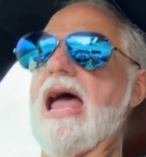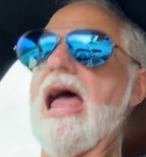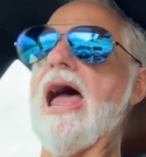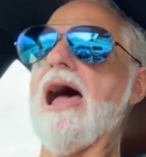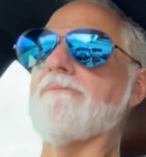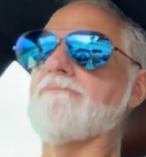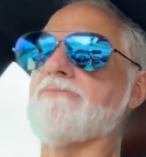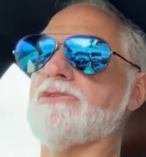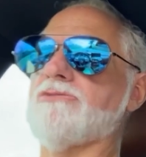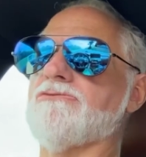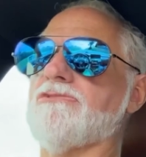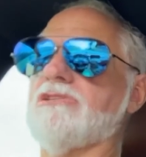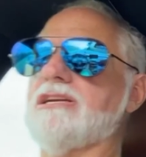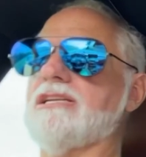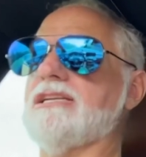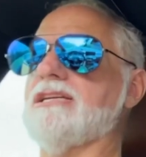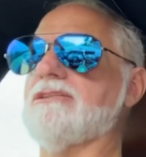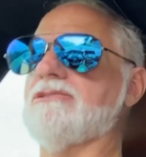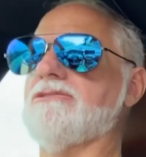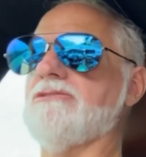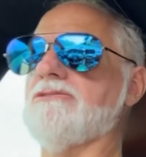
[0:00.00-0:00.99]
happen
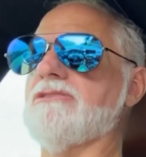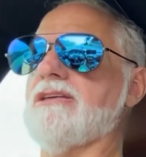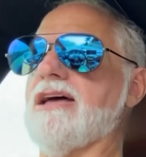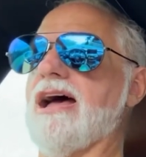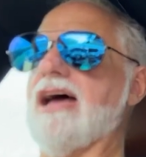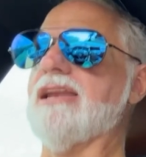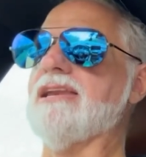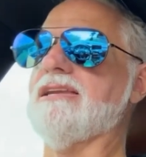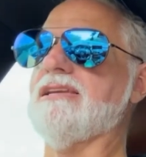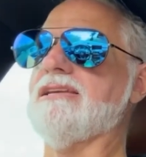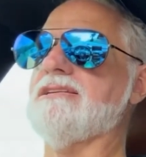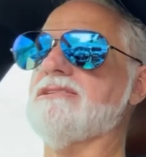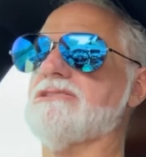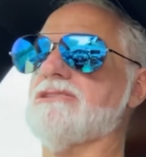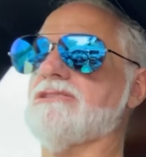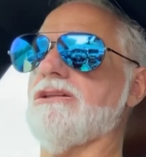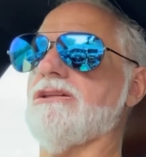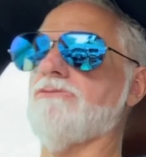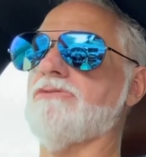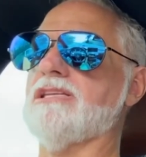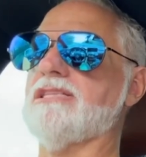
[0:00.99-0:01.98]
when you do that. He's
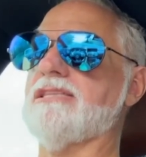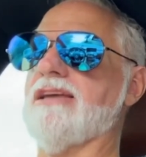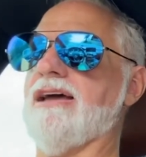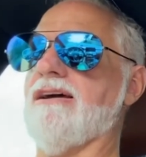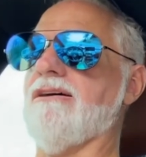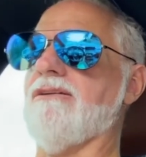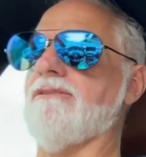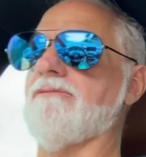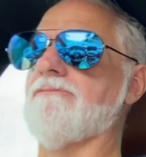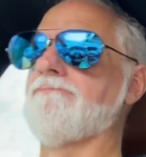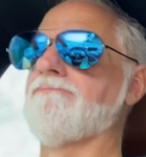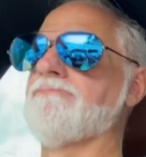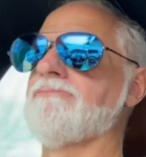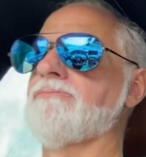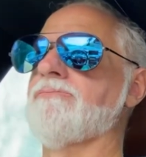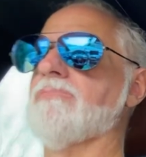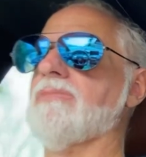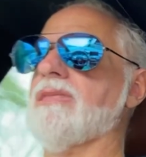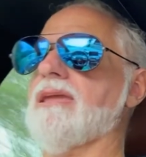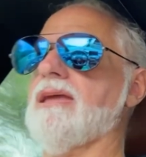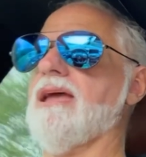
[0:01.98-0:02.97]
slowing down,
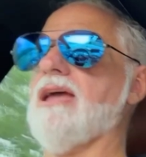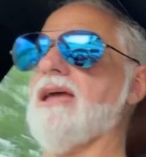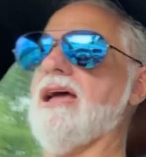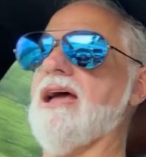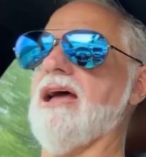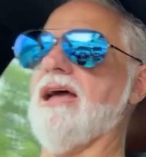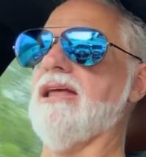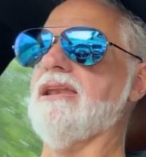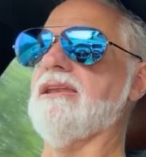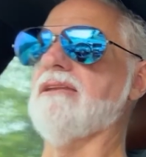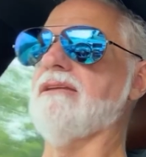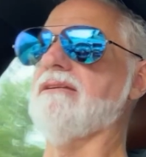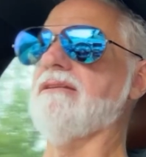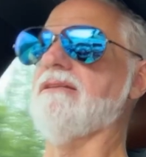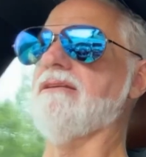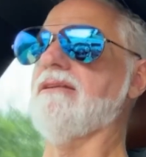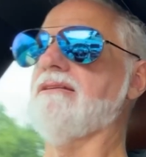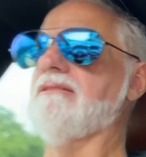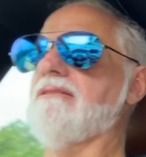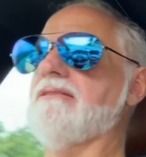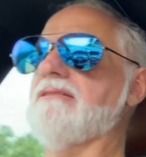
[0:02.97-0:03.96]

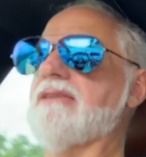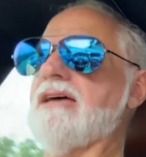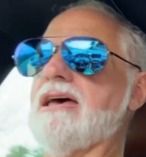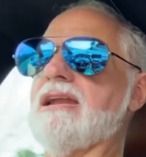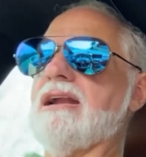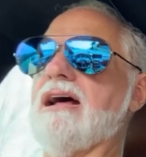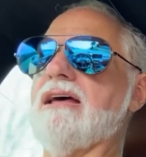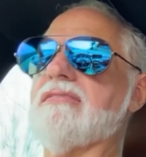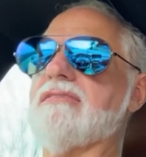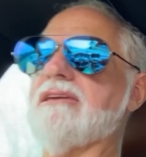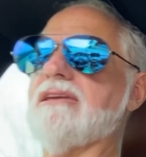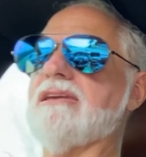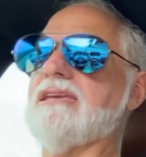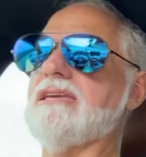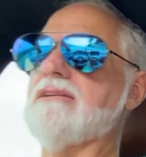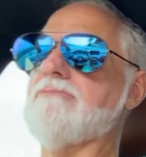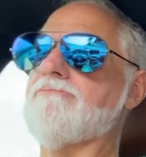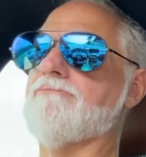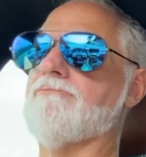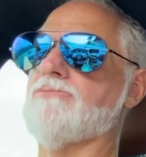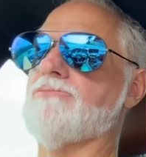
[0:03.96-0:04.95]
and then I think
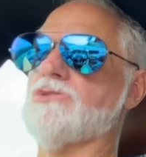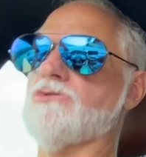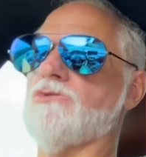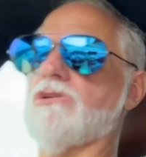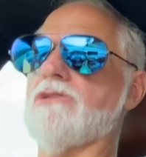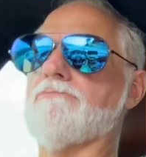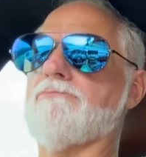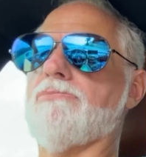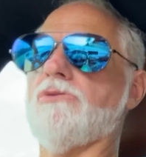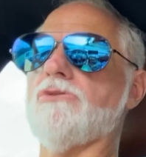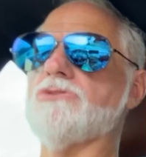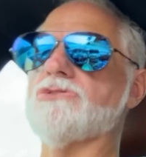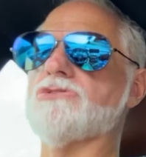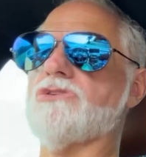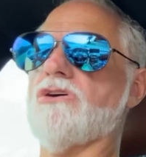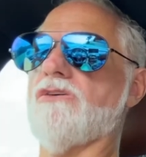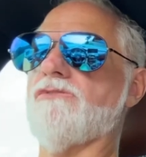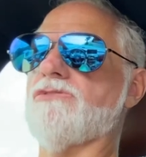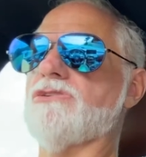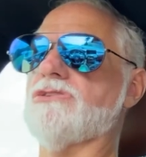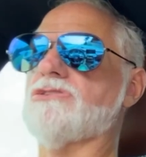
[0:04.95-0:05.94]
he sort of pulls
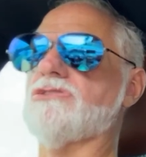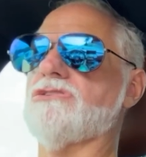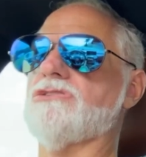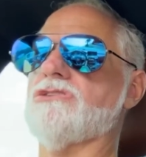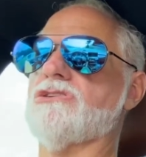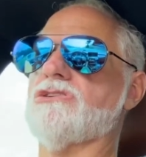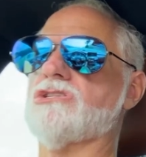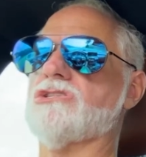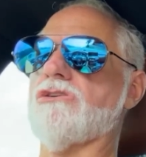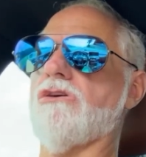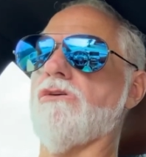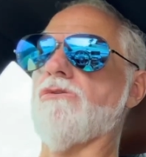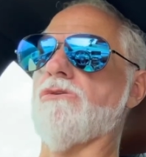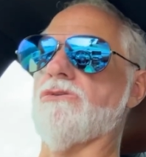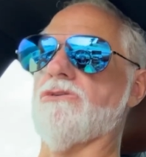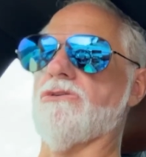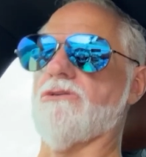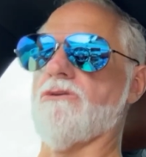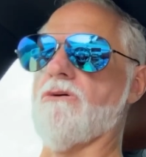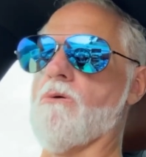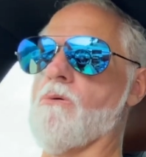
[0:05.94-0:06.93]
over to the
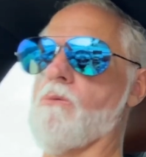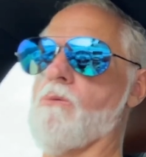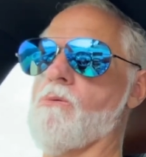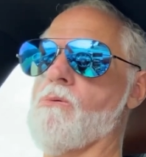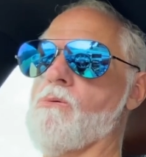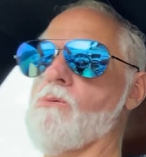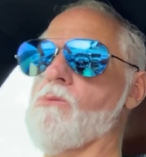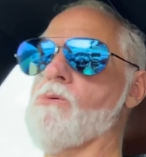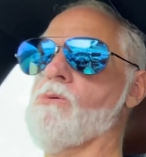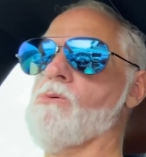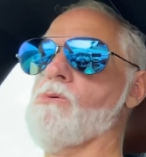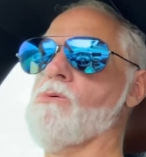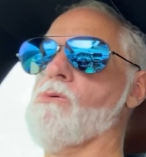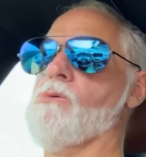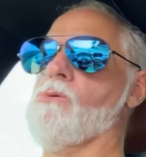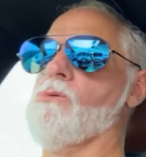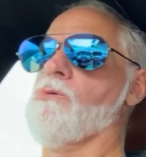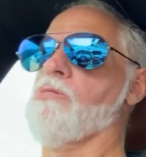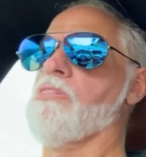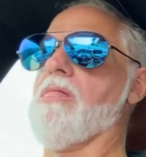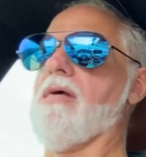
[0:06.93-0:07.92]
shoulder,
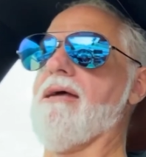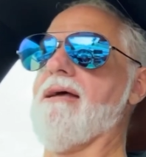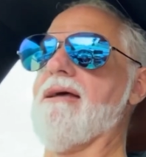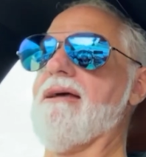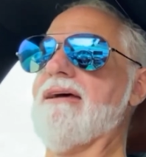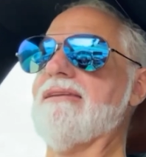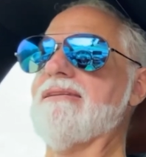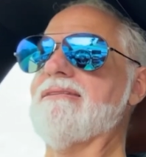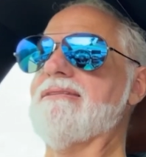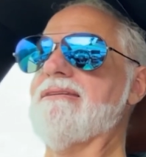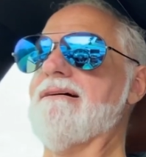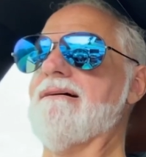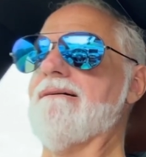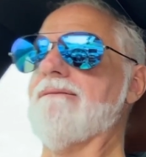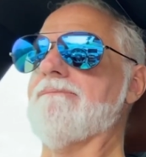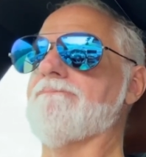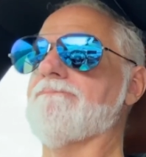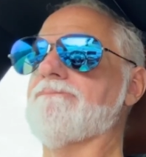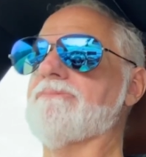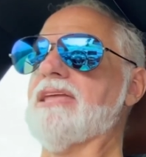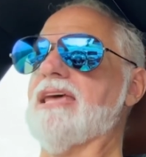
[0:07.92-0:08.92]

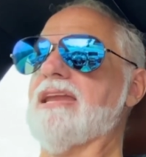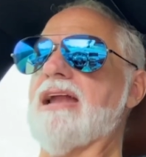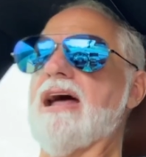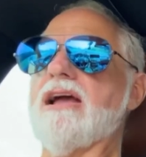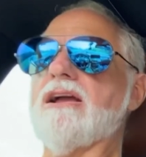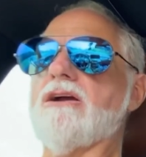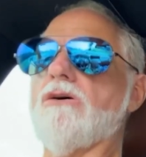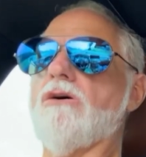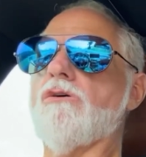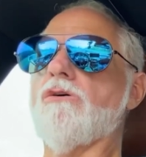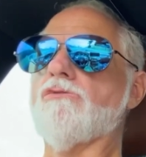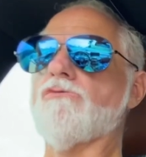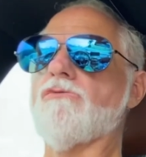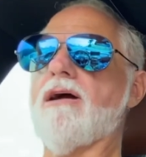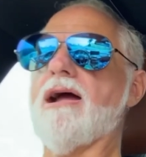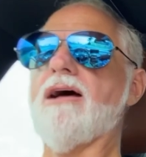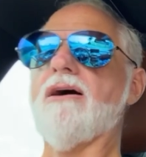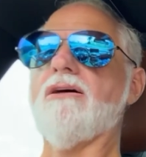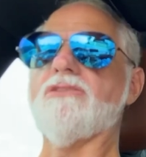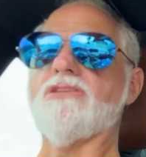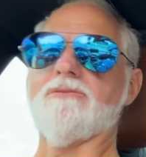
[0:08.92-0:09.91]
and I go
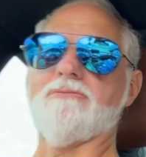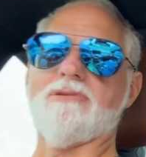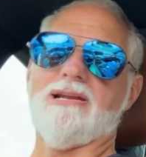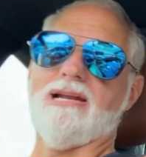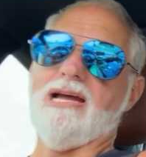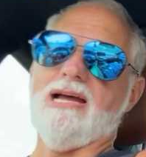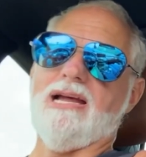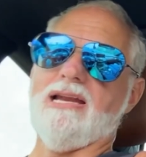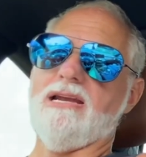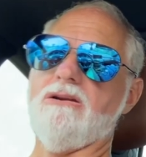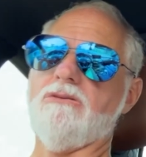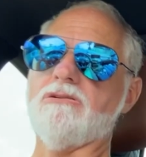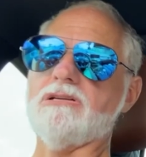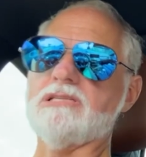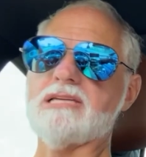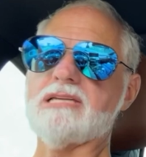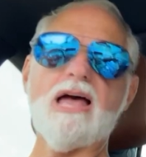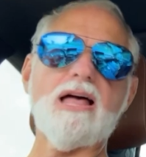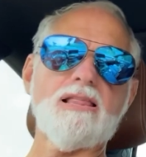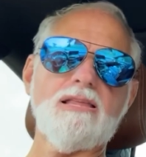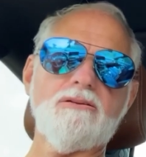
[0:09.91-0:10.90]
around him, and I know
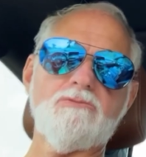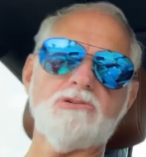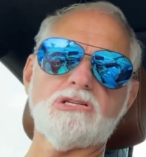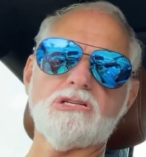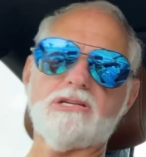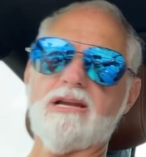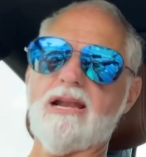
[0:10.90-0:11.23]
exactly what's going